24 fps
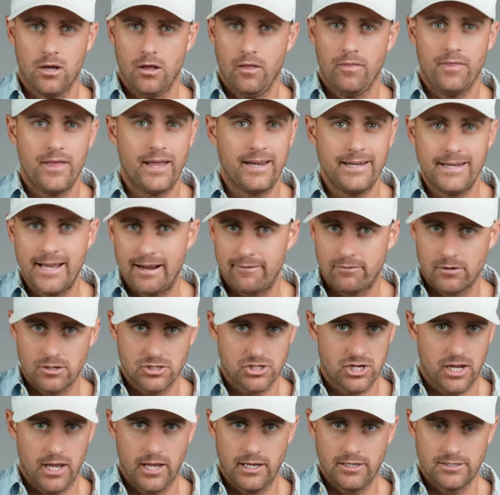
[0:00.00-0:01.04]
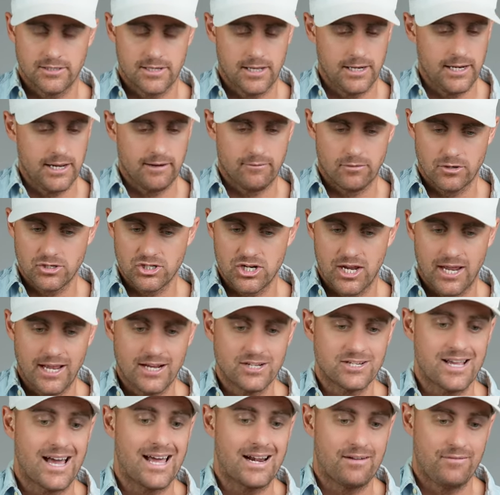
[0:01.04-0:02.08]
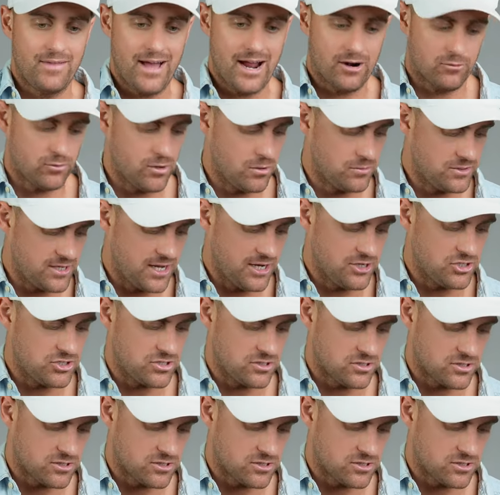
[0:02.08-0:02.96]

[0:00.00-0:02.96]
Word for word: They never change. They never change out of that rotation.